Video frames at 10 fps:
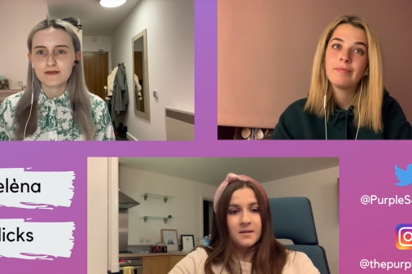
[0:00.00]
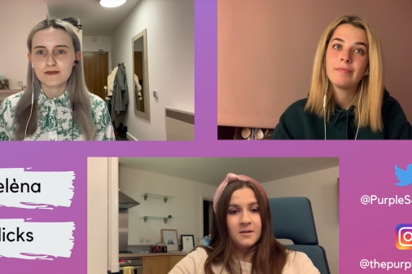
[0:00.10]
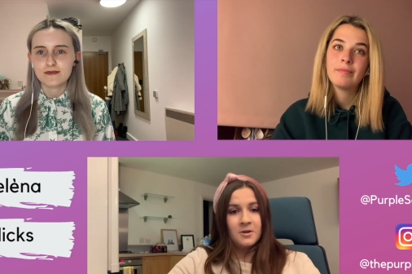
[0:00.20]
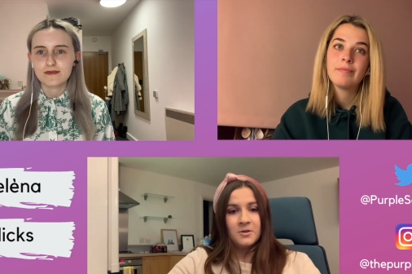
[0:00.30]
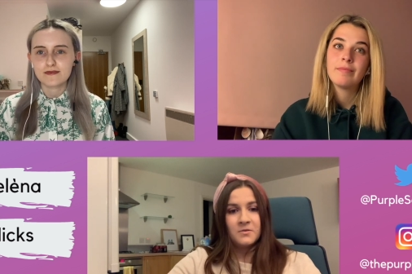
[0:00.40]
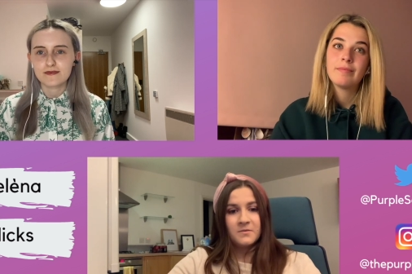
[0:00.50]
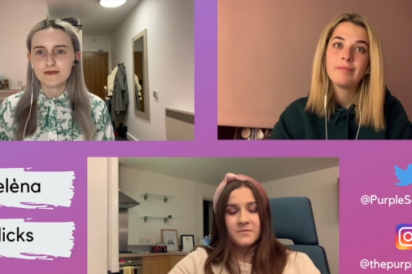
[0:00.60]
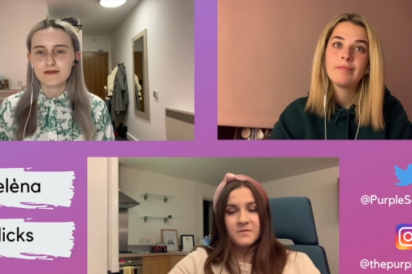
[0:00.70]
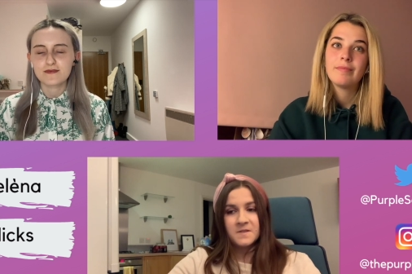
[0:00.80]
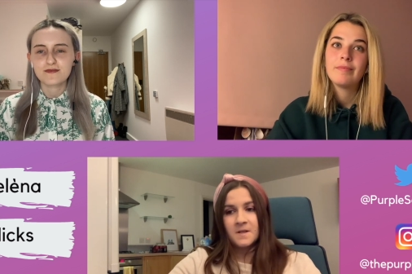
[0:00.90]
Speaker 1: you know,
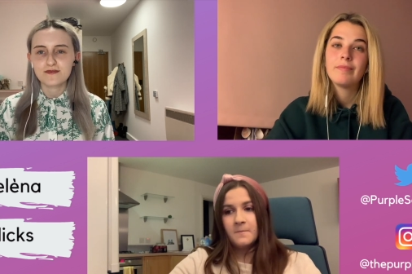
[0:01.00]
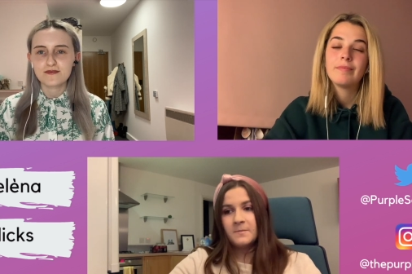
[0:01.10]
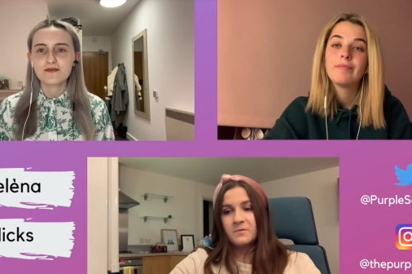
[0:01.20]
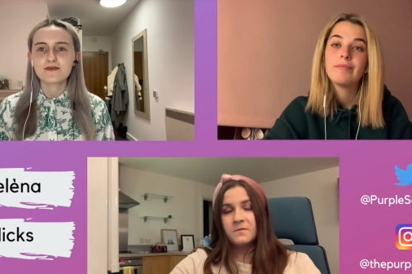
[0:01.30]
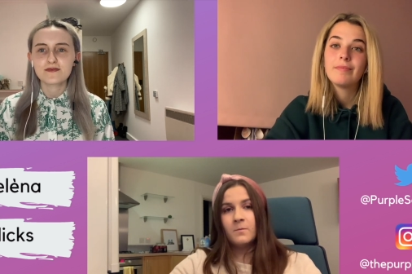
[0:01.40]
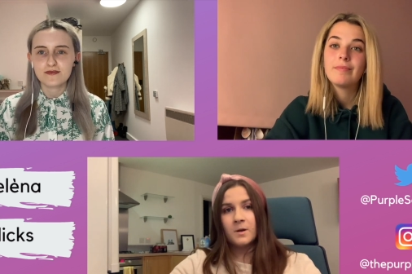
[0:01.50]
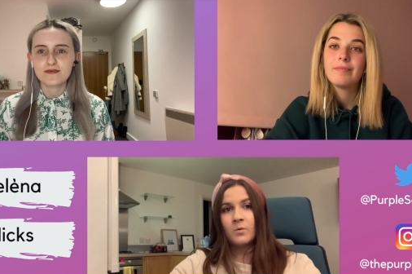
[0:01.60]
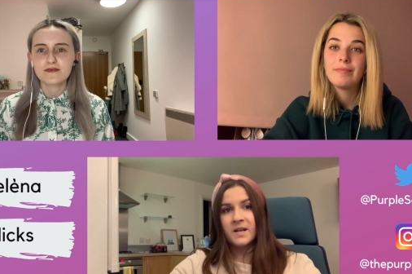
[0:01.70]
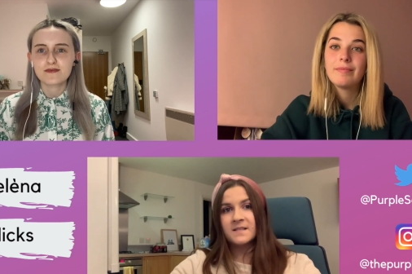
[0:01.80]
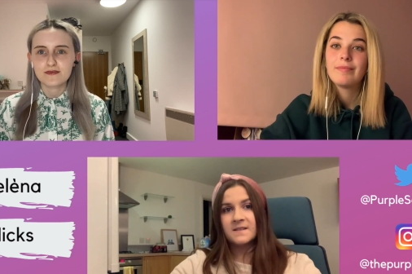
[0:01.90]
for some people, Formula One is